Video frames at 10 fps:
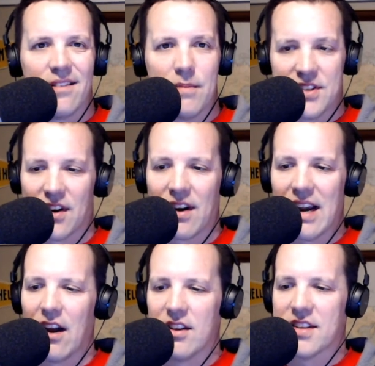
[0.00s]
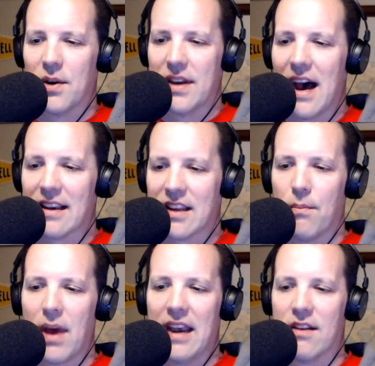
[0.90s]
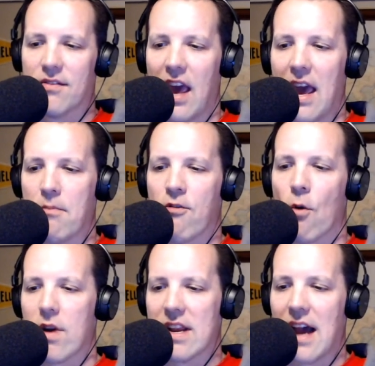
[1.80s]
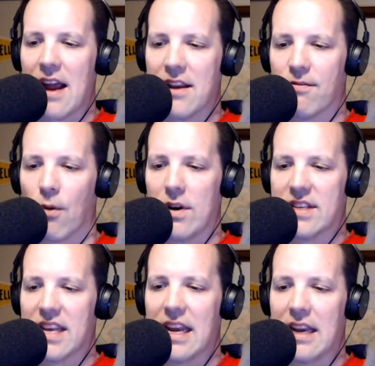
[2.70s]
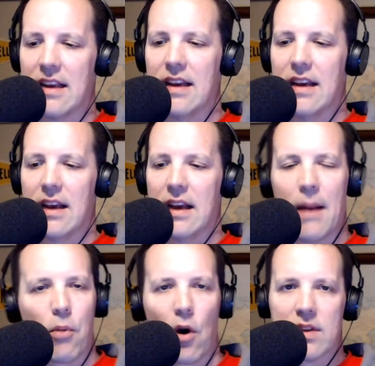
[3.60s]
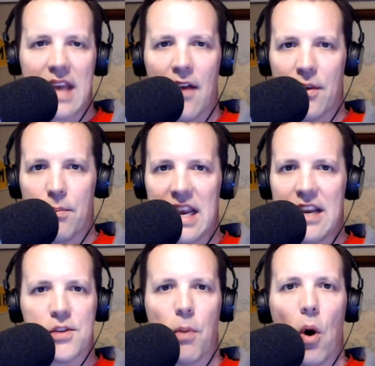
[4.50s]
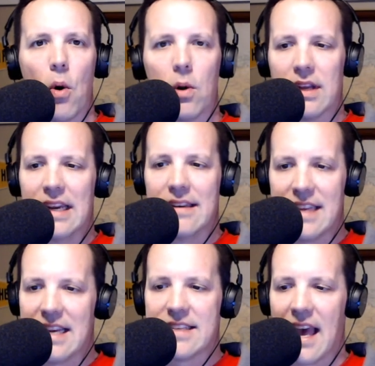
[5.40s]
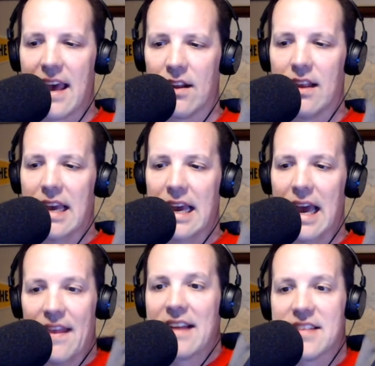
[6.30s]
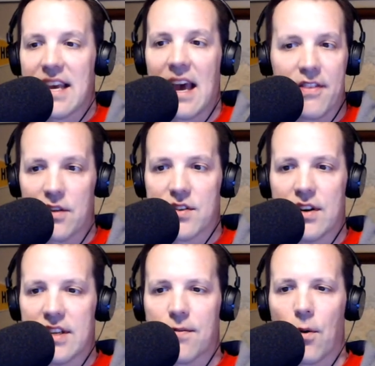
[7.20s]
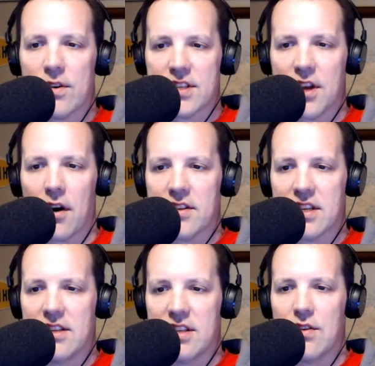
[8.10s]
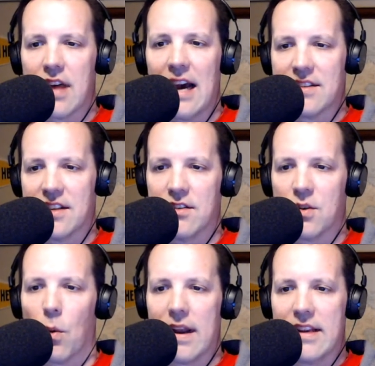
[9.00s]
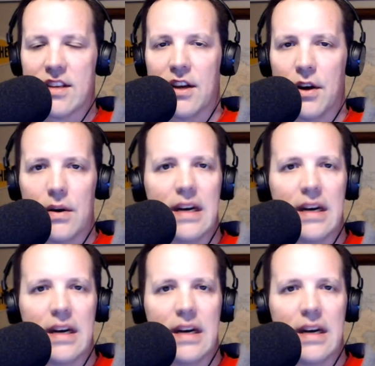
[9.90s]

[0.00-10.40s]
Missouri, also a non-competitive game, 49-14. I broke down the Peach Bowl in detail, and that's it. Those are his 4 starts in 2022.